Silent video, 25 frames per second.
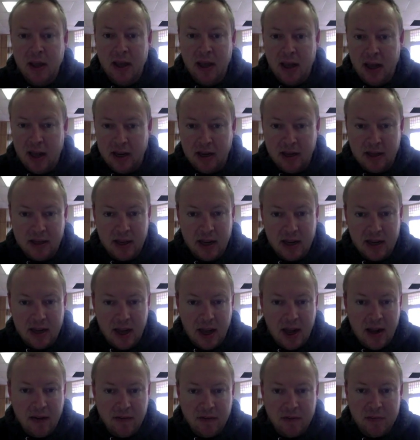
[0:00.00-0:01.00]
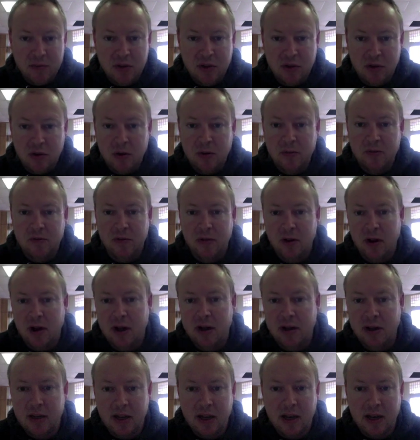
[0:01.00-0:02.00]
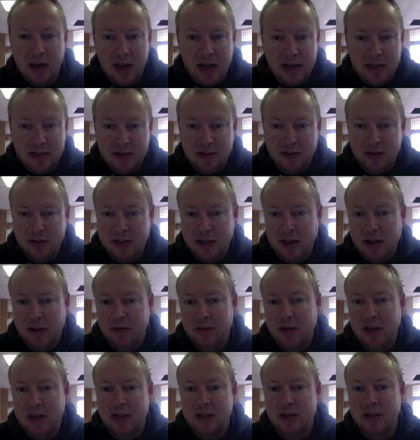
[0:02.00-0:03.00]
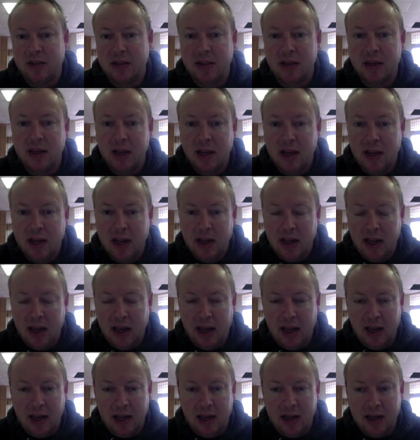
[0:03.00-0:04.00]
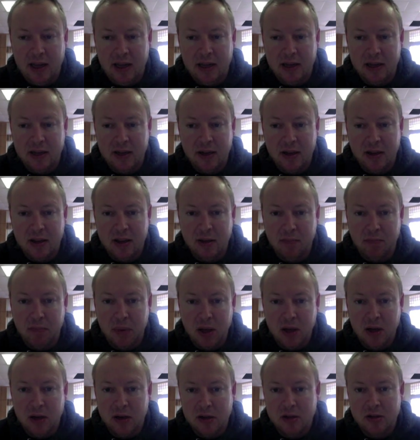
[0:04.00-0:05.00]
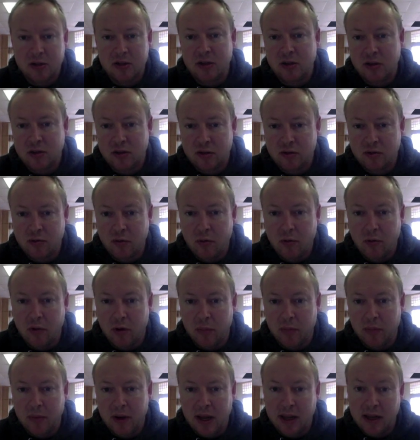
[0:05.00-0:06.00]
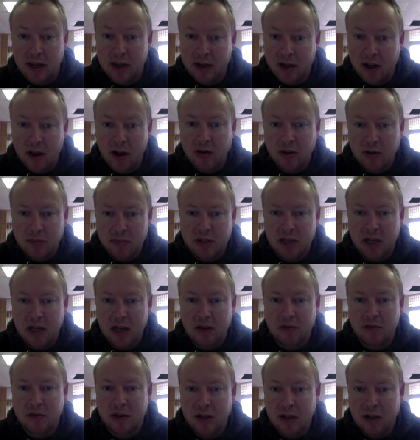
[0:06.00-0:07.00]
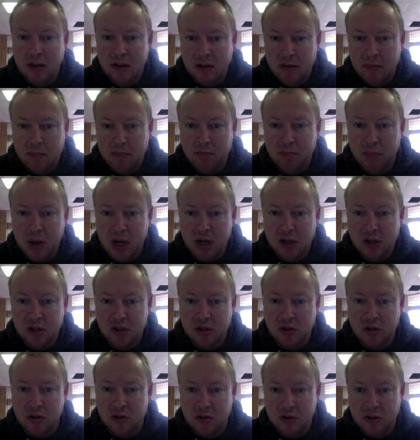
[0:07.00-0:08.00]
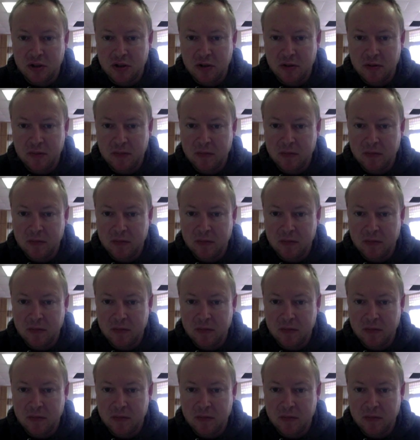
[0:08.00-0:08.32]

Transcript: and that they came from Stormfront and National Salvation and the Bugs Swarm. And they call themselves Bugsers.